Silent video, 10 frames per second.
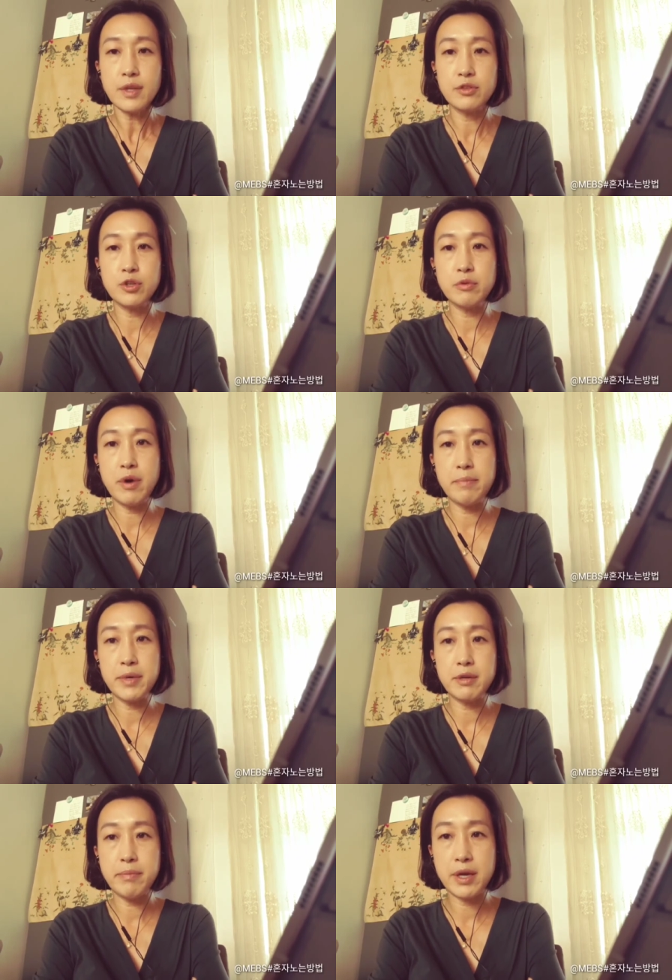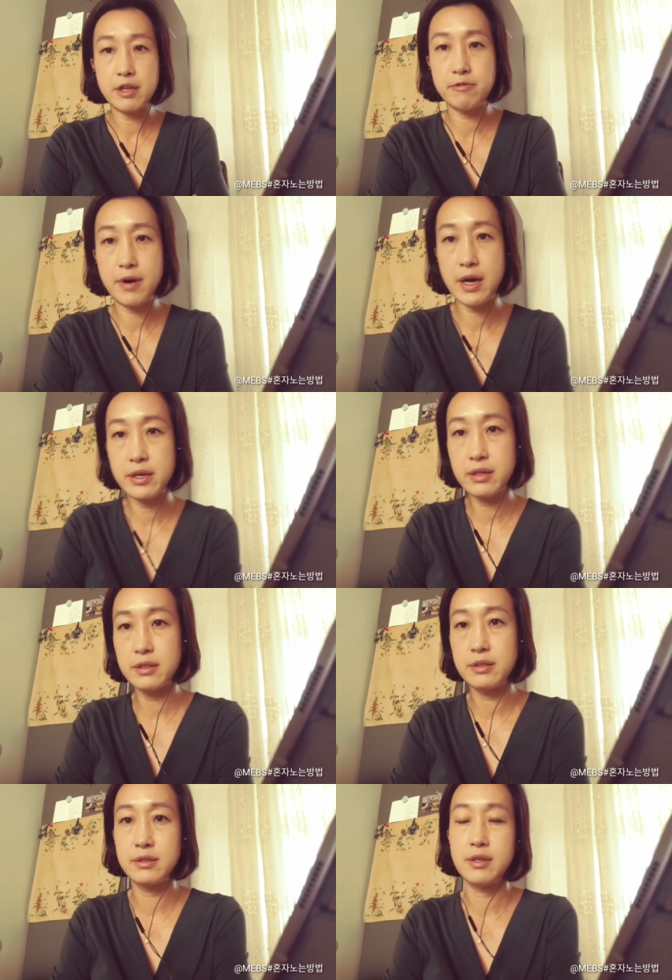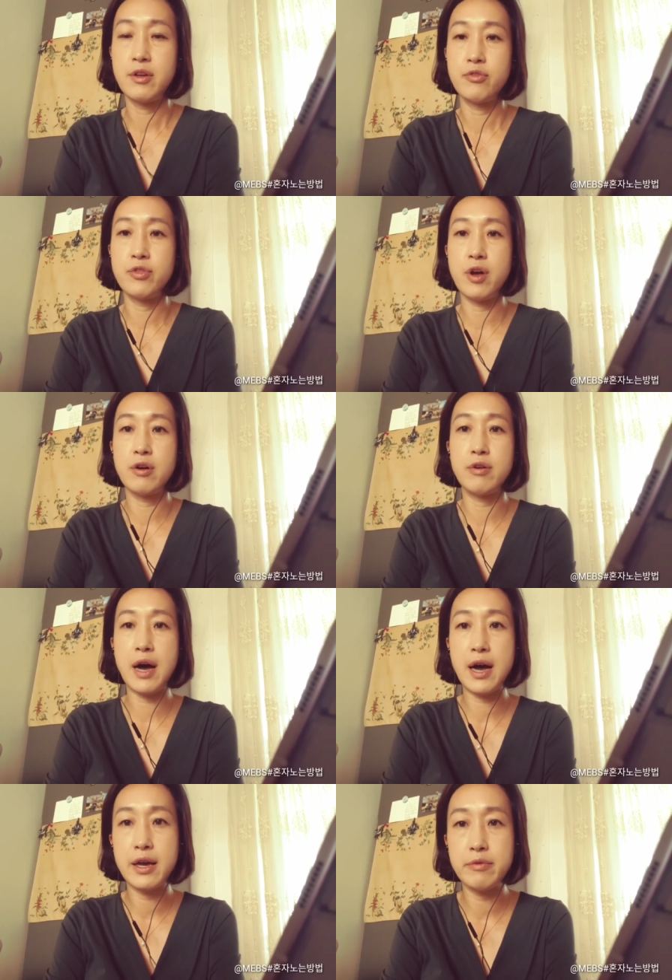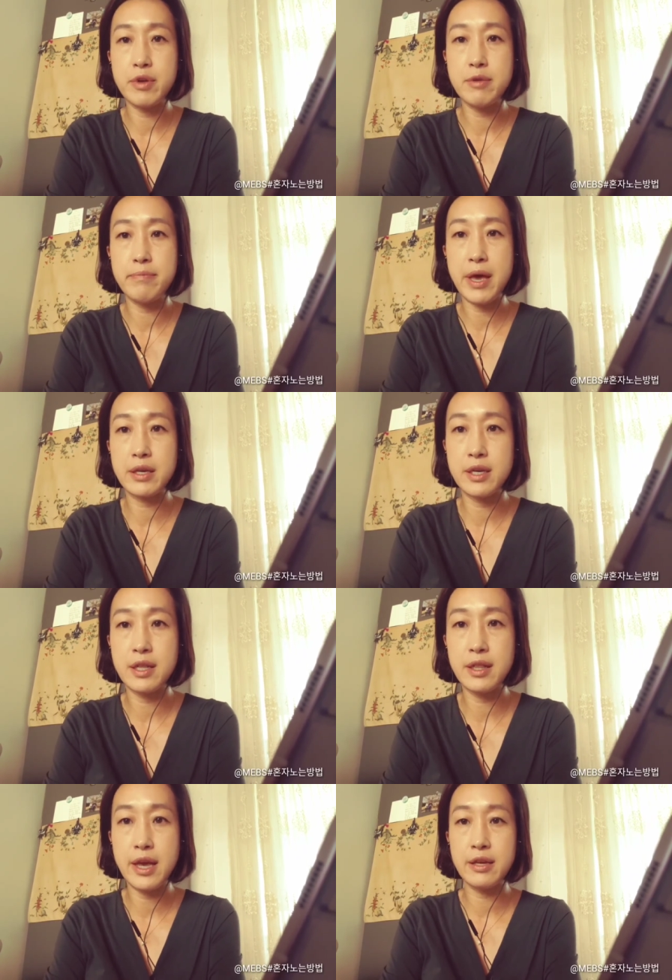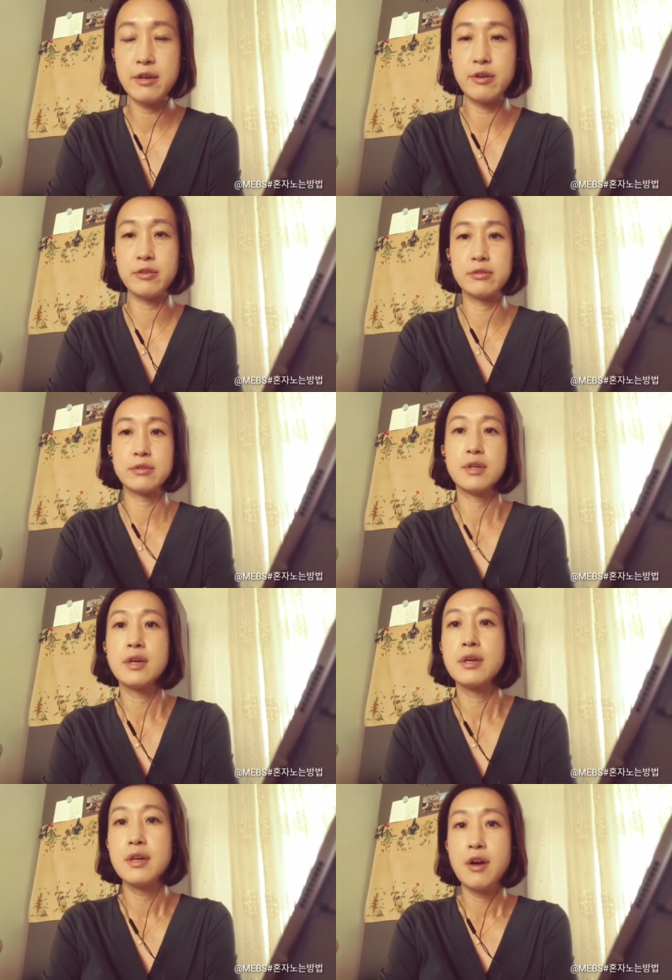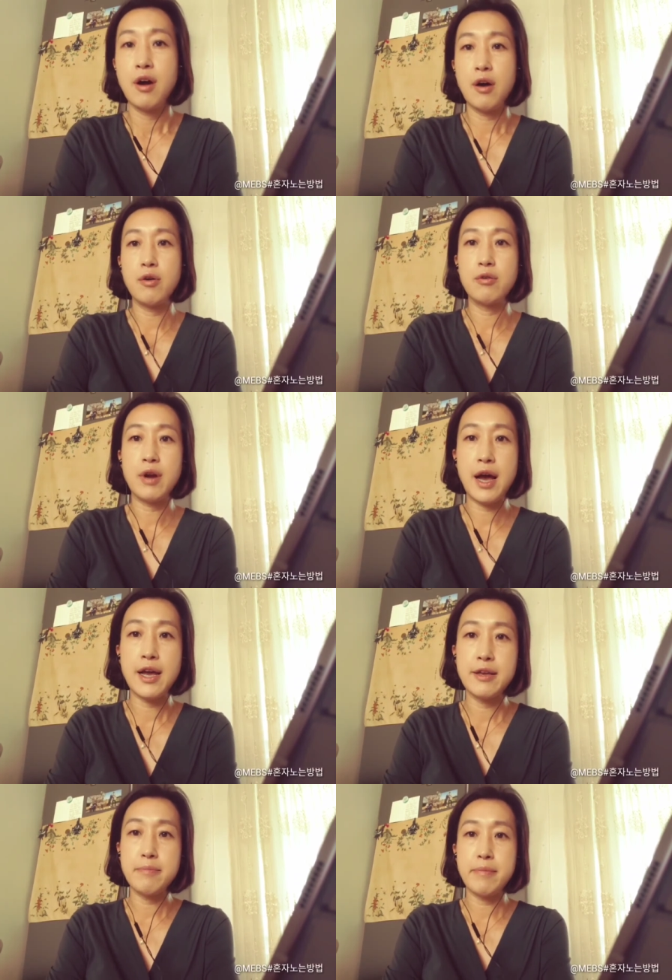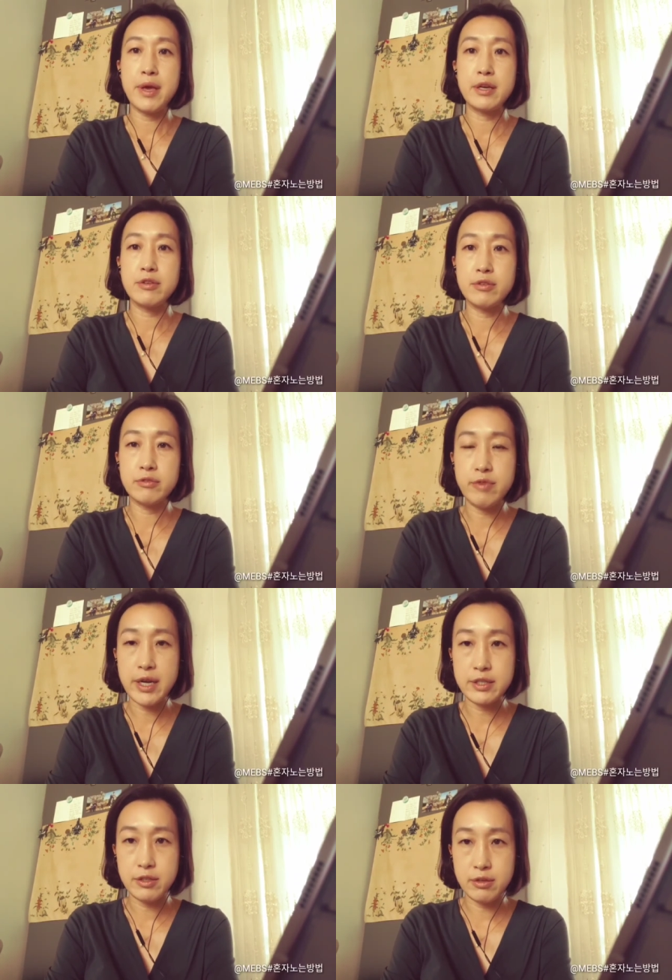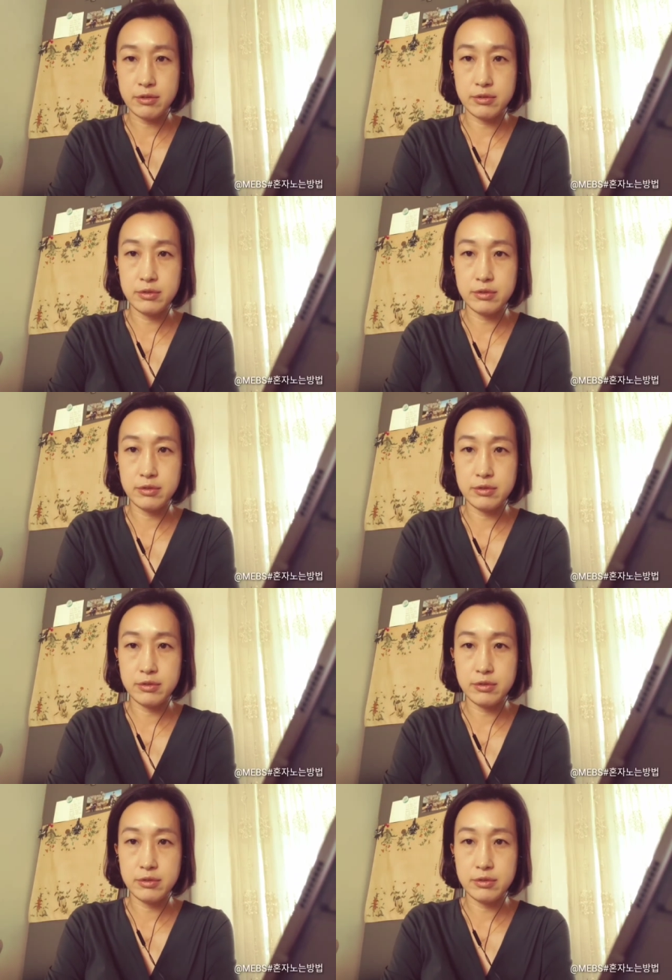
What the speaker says: Do you want me to make the fire? No, I will make it later on. Or I make rice cold.